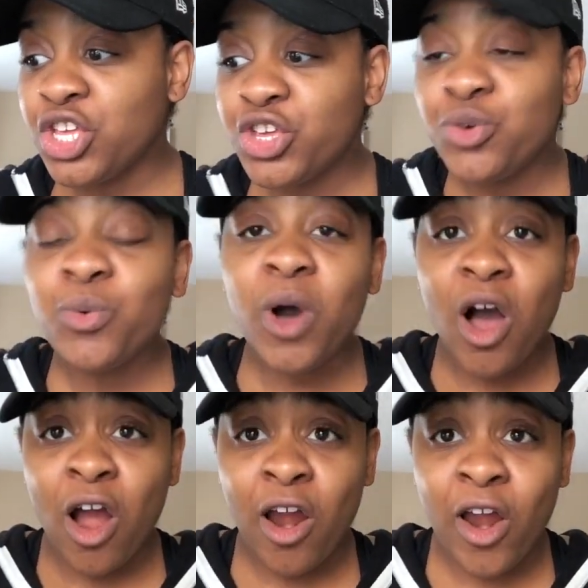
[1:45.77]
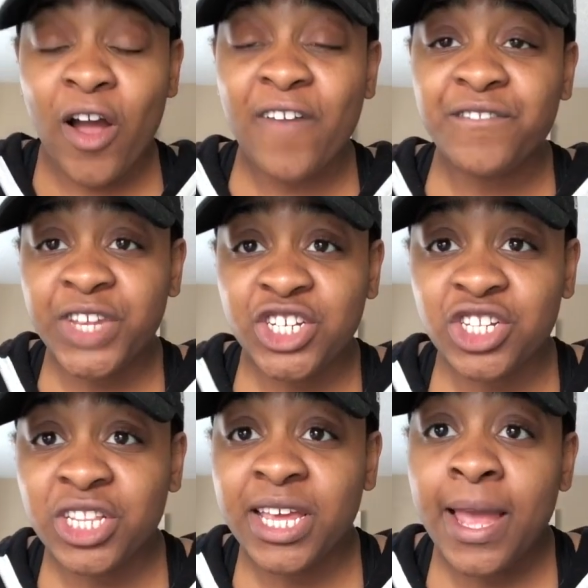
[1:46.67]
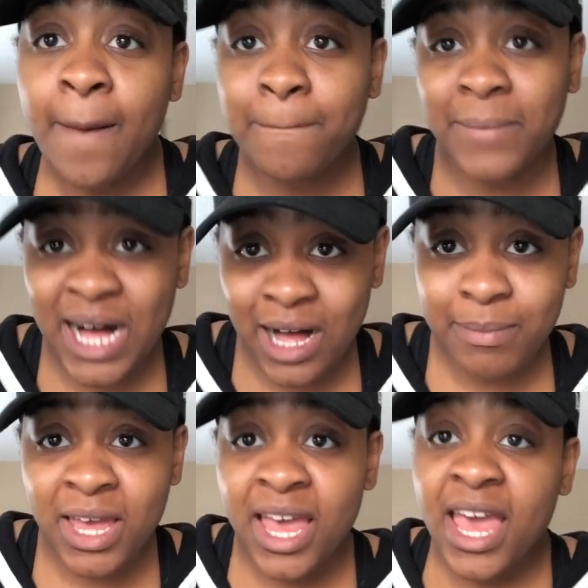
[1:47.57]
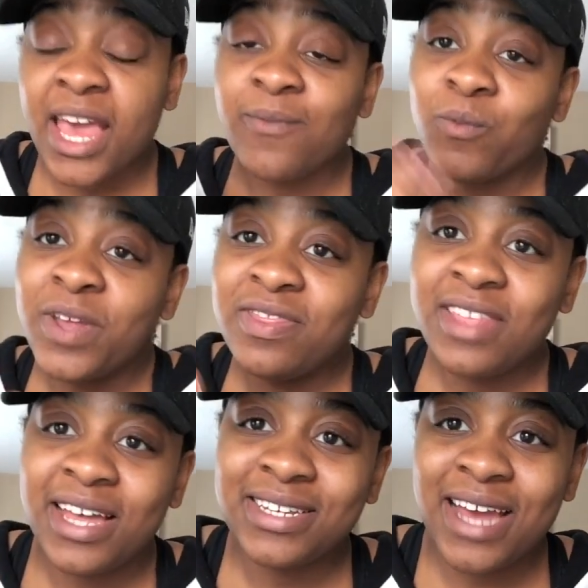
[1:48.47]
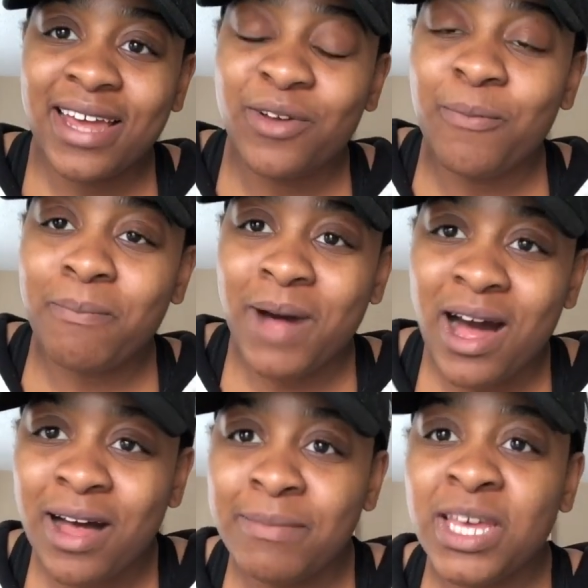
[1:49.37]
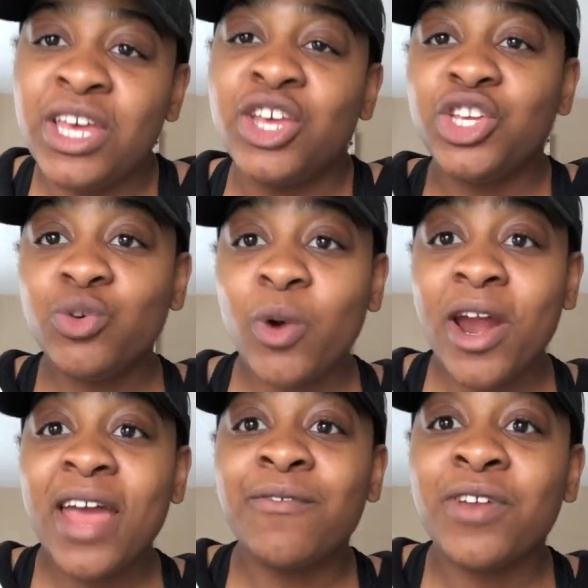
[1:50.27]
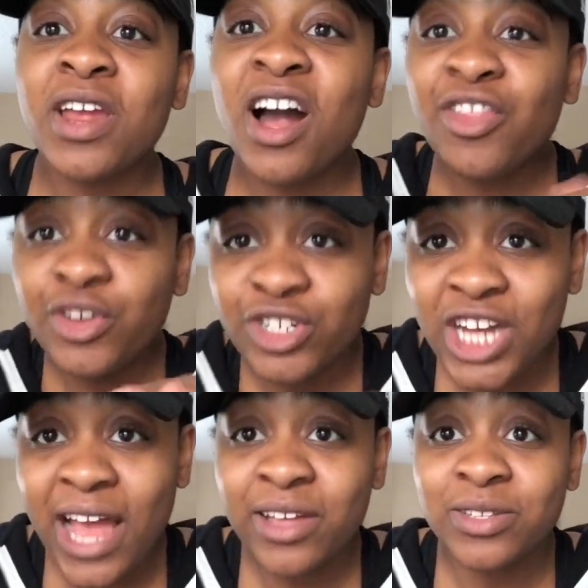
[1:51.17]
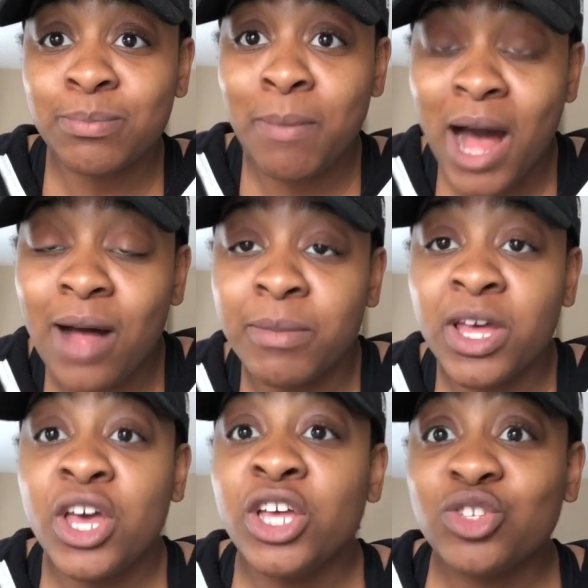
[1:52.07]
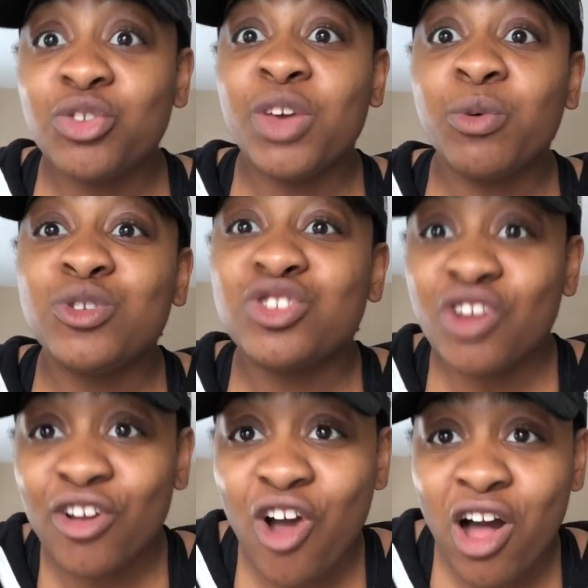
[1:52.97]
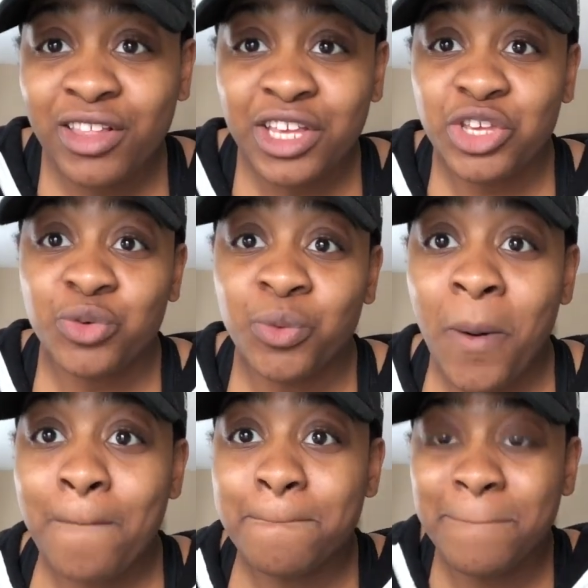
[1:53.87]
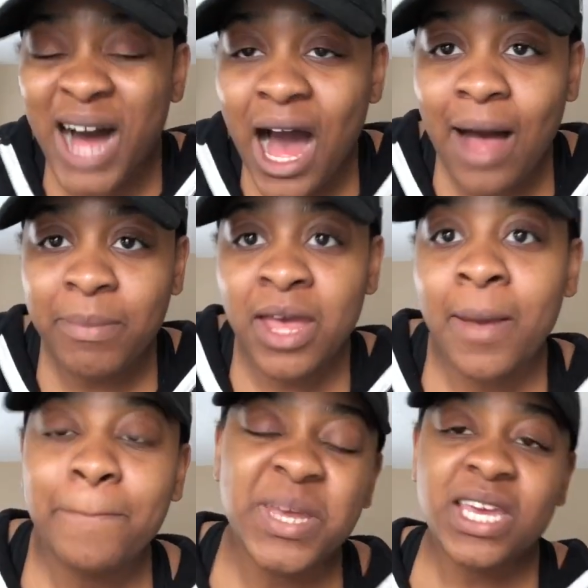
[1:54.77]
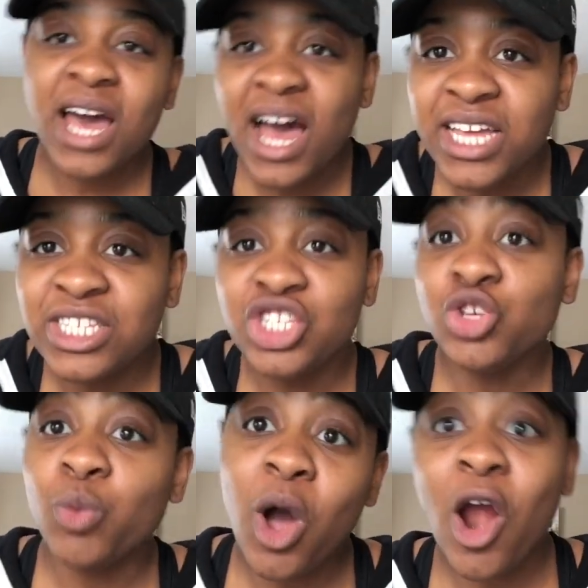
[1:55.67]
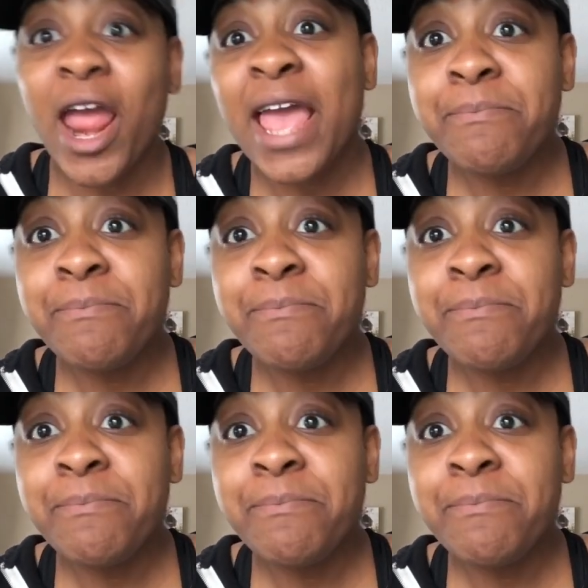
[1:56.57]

you are officially mom. And with that title mom, you are every other child's mom. So they will start calling you mom because you are a